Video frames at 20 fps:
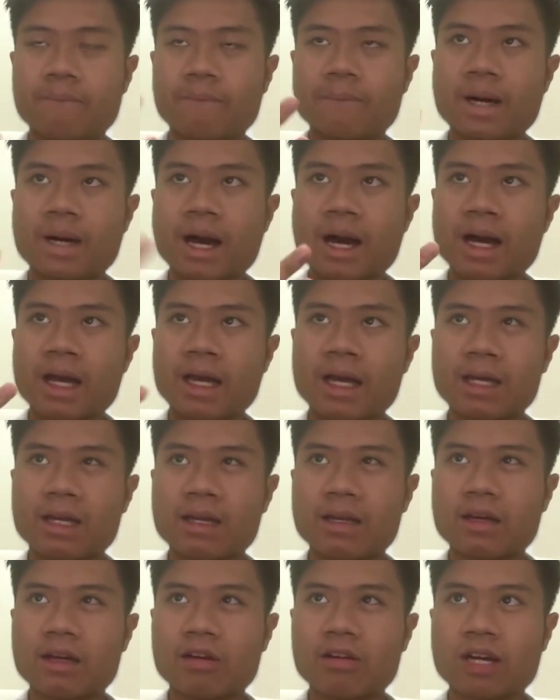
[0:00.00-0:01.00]

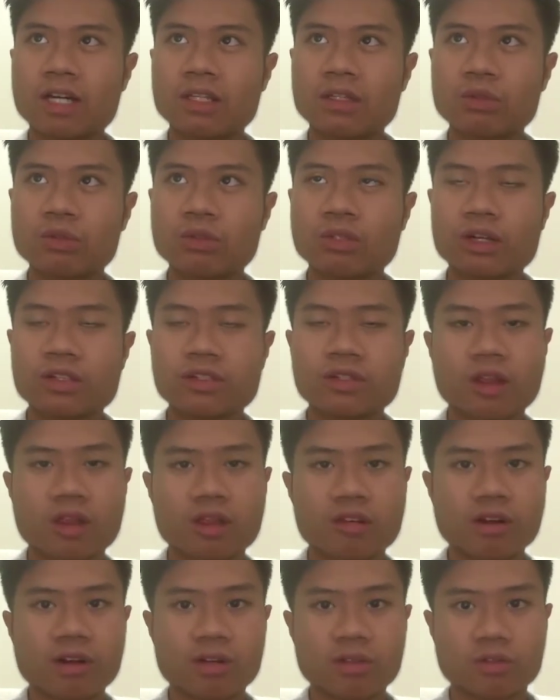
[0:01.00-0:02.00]
by around
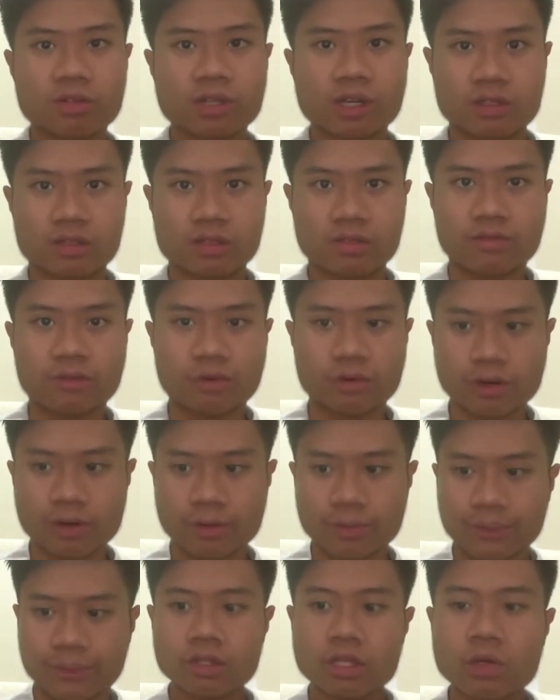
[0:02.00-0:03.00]
2003 or 2004,